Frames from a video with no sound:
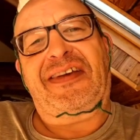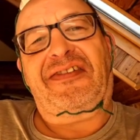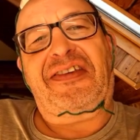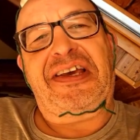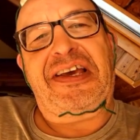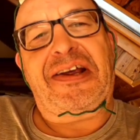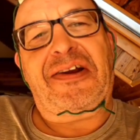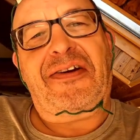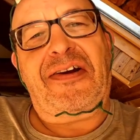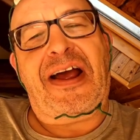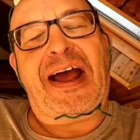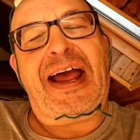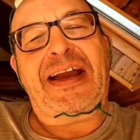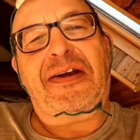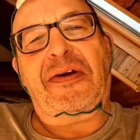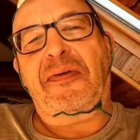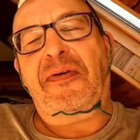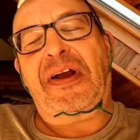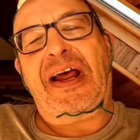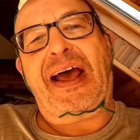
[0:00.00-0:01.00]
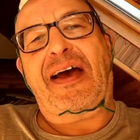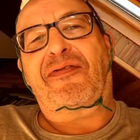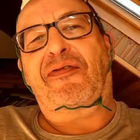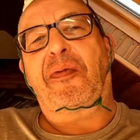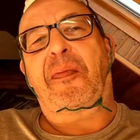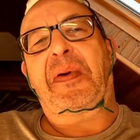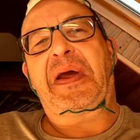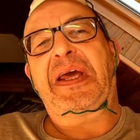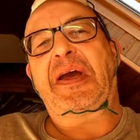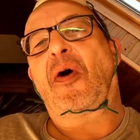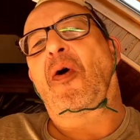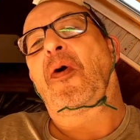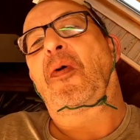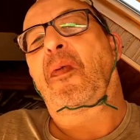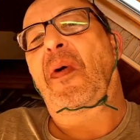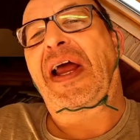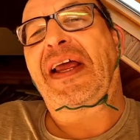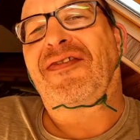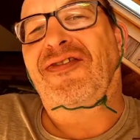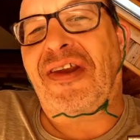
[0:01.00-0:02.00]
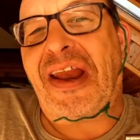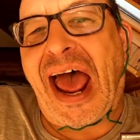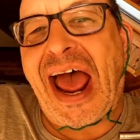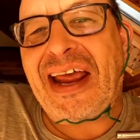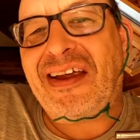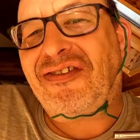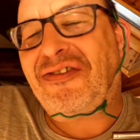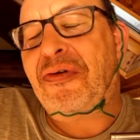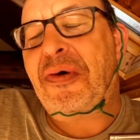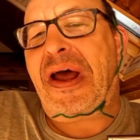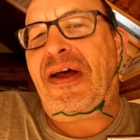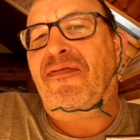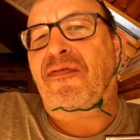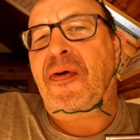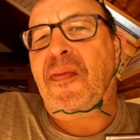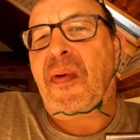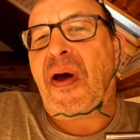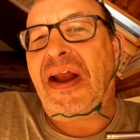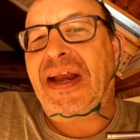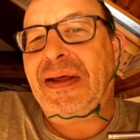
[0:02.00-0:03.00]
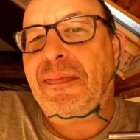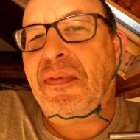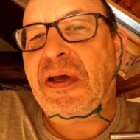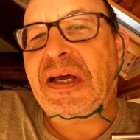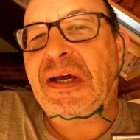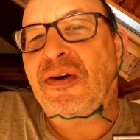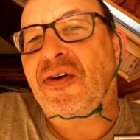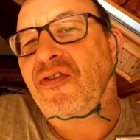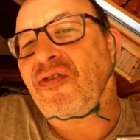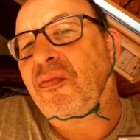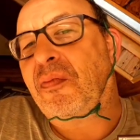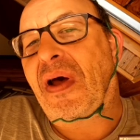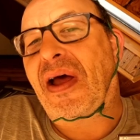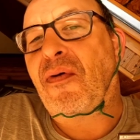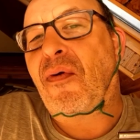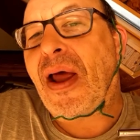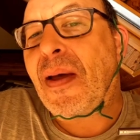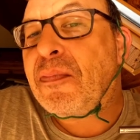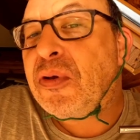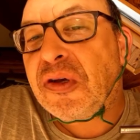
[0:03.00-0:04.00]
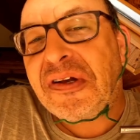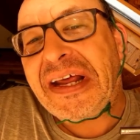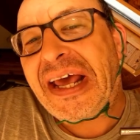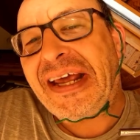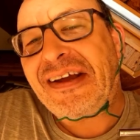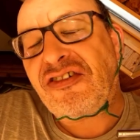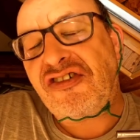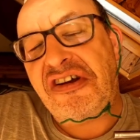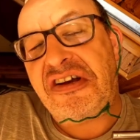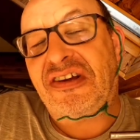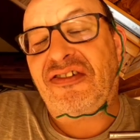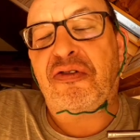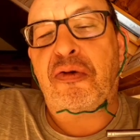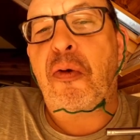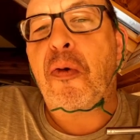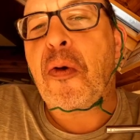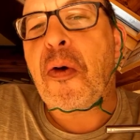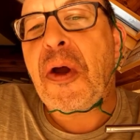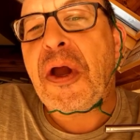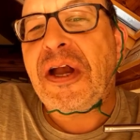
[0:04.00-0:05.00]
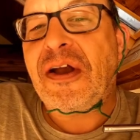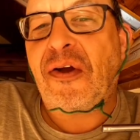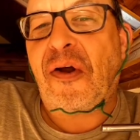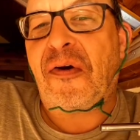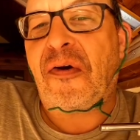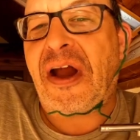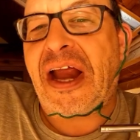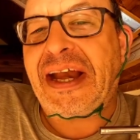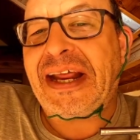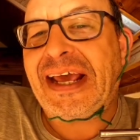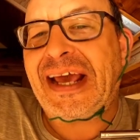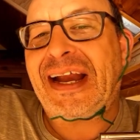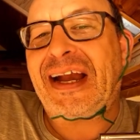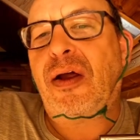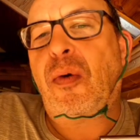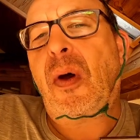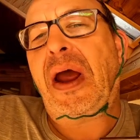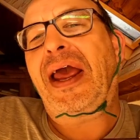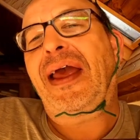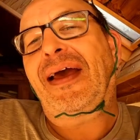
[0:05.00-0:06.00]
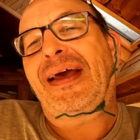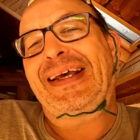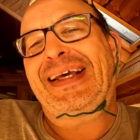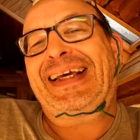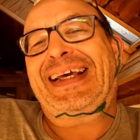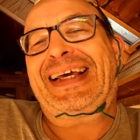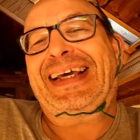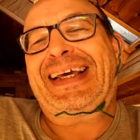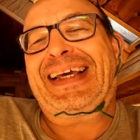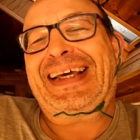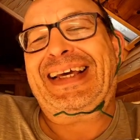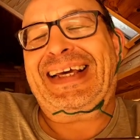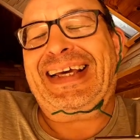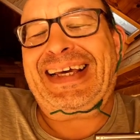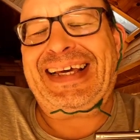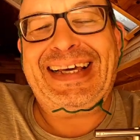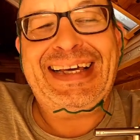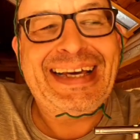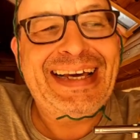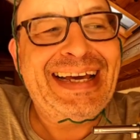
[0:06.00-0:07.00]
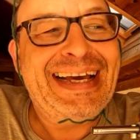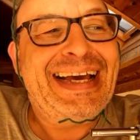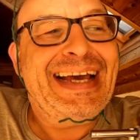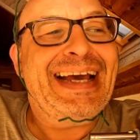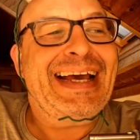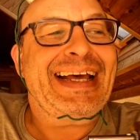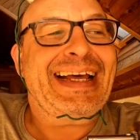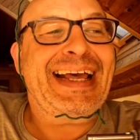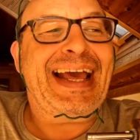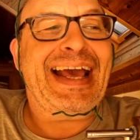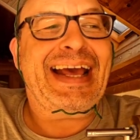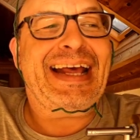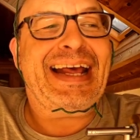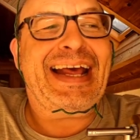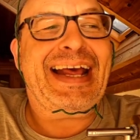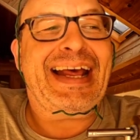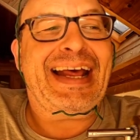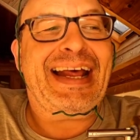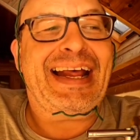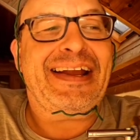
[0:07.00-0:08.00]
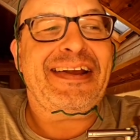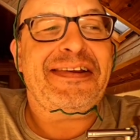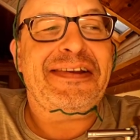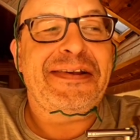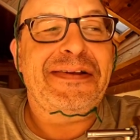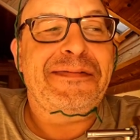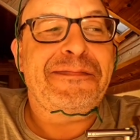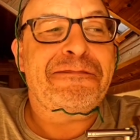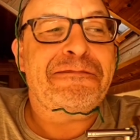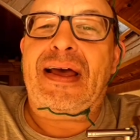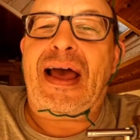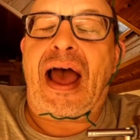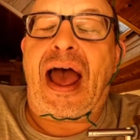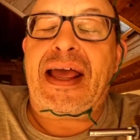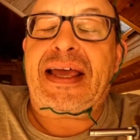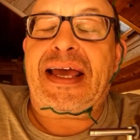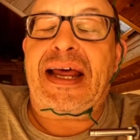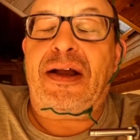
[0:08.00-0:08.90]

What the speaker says: easy here. I don't have to be always nice to everybody because my reputation is ruined already anyway. And I